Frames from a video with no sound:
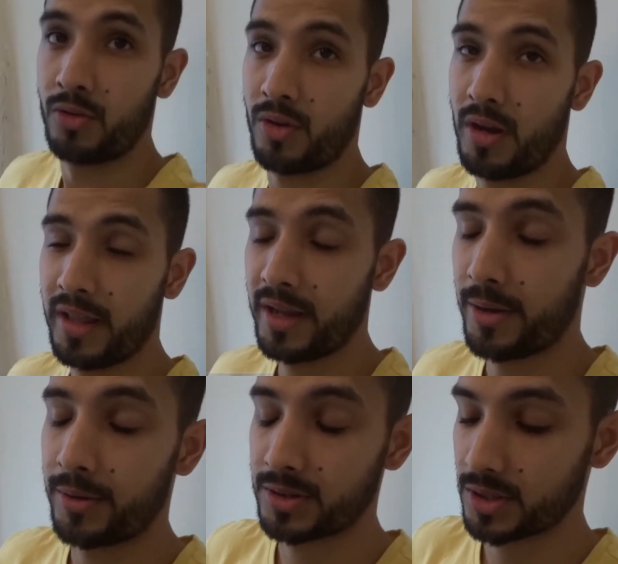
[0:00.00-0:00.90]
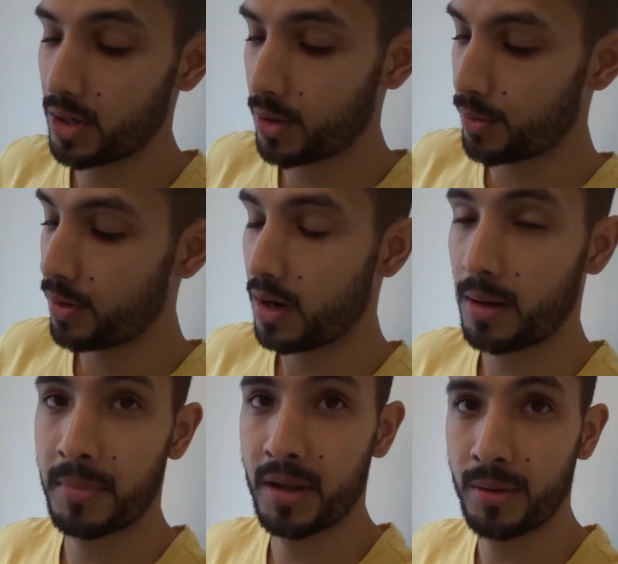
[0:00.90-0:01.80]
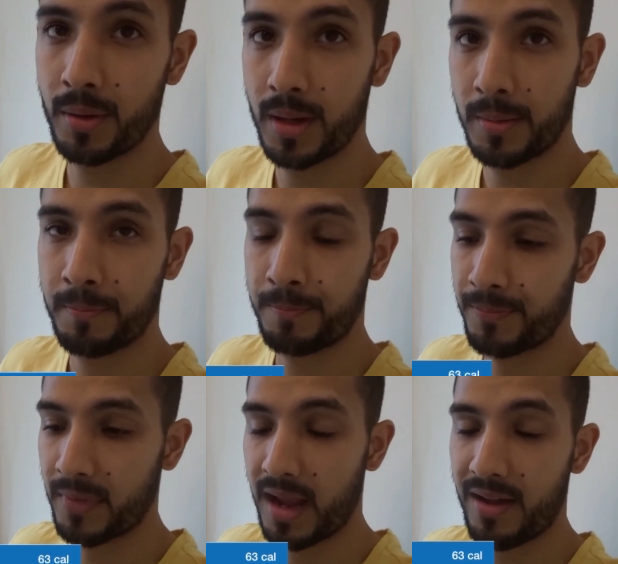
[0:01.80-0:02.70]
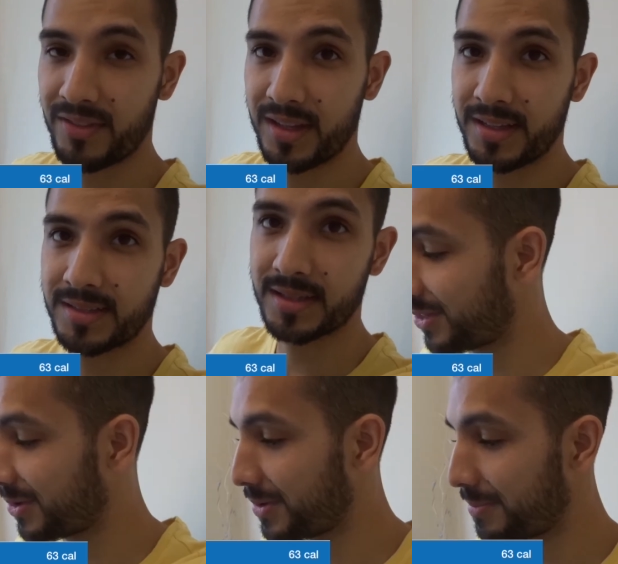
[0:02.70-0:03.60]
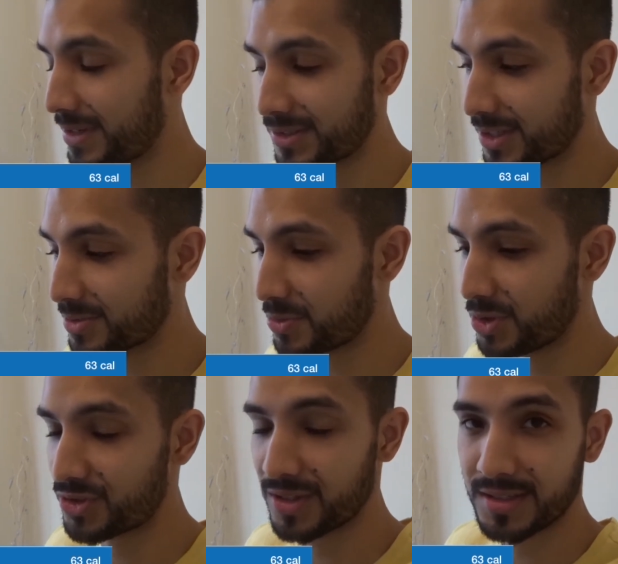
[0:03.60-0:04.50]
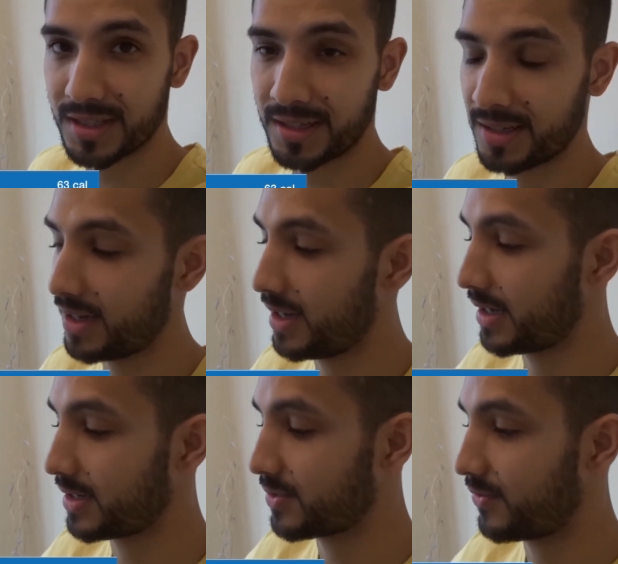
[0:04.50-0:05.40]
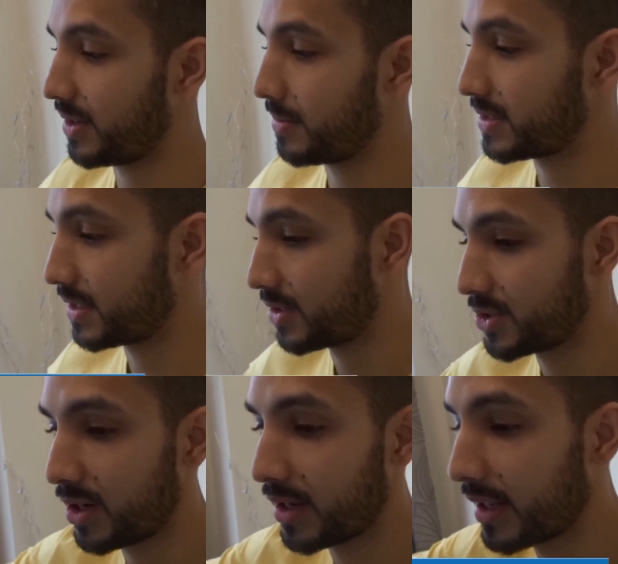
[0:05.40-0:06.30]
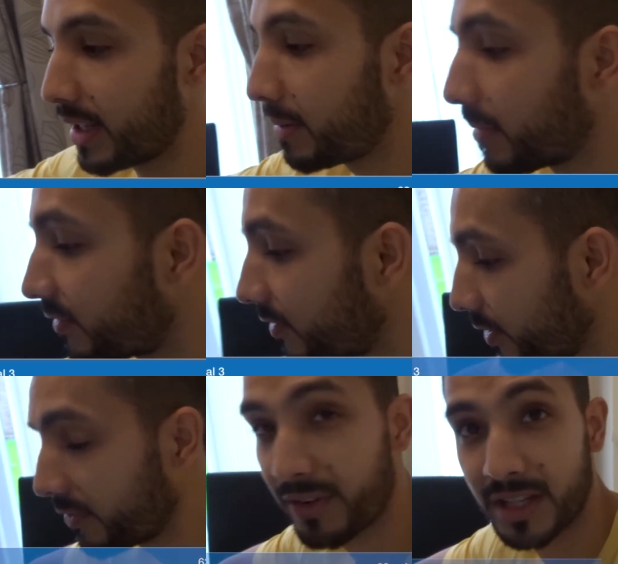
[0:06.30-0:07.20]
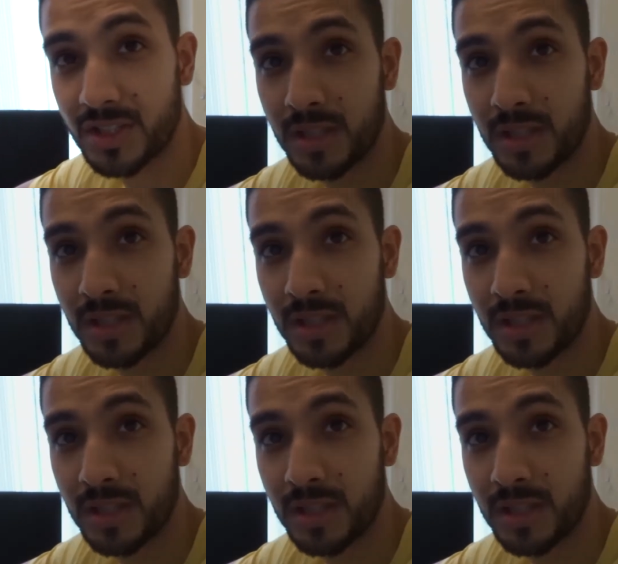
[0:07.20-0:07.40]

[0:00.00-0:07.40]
Rightio, so I'm going to have these. Might as well get some nutrients in, get some vitamins in. I do like eating my fruit and veg